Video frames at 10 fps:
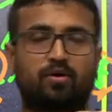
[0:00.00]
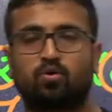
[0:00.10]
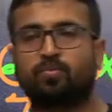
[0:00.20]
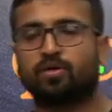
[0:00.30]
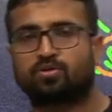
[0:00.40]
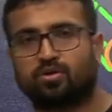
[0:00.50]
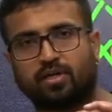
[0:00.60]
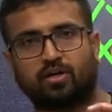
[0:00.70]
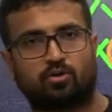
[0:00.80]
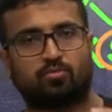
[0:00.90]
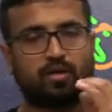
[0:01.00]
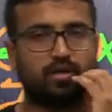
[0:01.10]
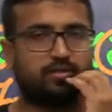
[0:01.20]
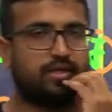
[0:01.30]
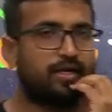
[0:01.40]
Do make sure that
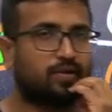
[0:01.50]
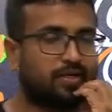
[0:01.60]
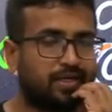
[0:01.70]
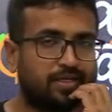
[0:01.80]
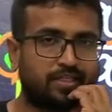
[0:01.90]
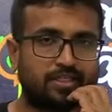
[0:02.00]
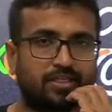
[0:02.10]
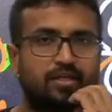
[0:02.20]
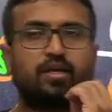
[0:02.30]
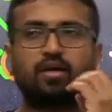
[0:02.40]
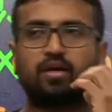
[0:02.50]
that you attend the session.